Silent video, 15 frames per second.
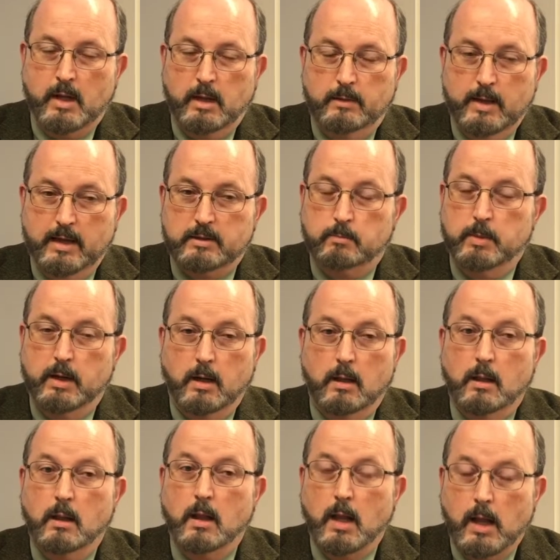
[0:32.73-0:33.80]
And that's been a
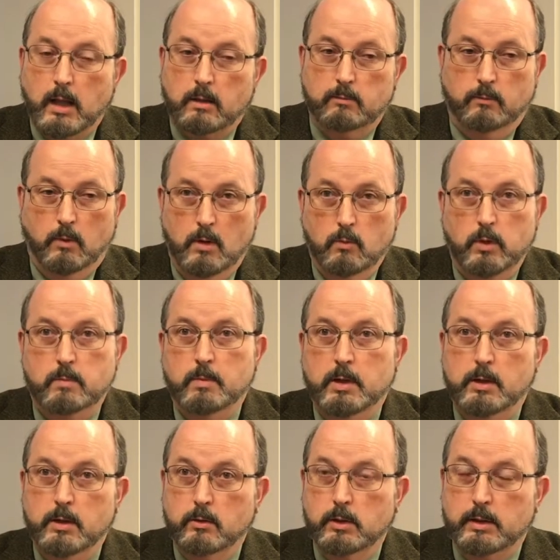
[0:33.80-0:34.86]
lot of what we've
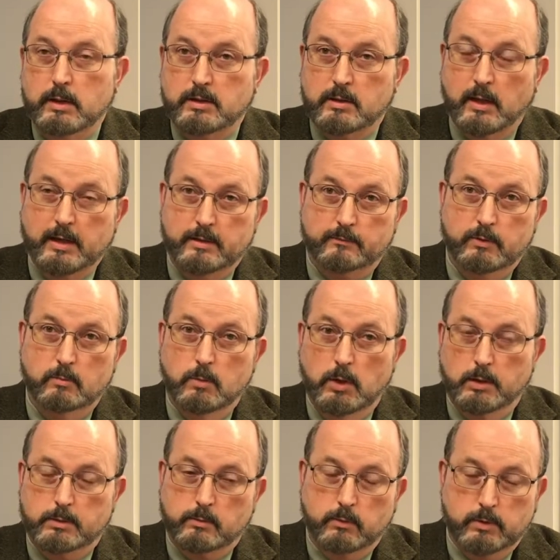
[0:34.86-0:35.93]
been doing these last few
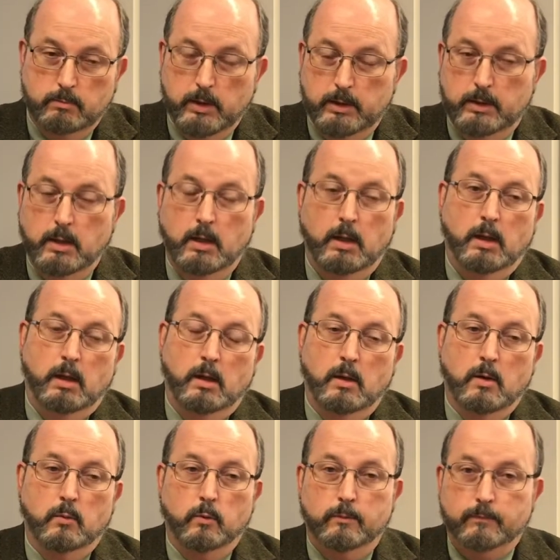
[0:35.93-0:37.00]
months. We've been
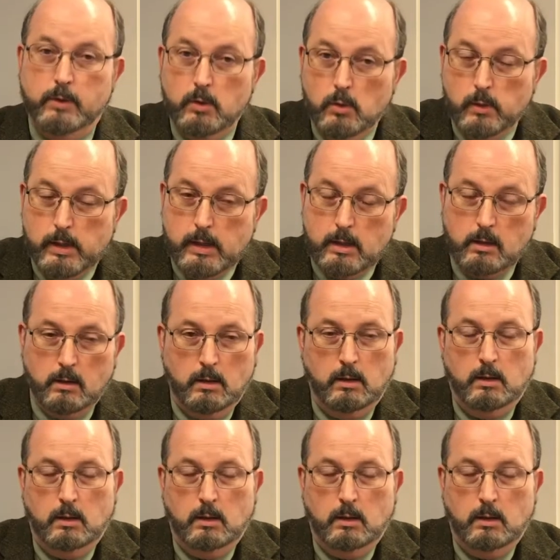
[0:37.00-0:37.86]
reviewing